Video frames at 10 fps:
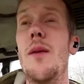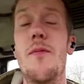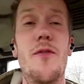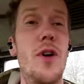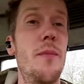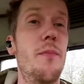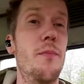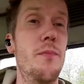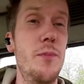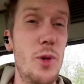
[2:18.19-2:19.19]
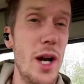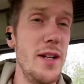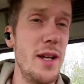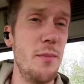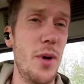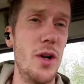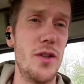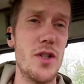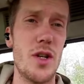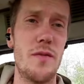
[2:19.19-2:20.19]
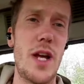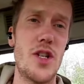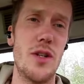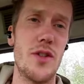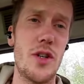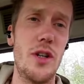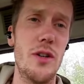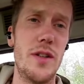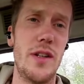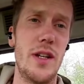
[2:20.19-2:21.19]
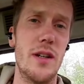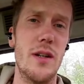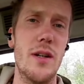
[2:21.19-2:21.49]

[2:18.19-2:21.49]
for great importance of national security.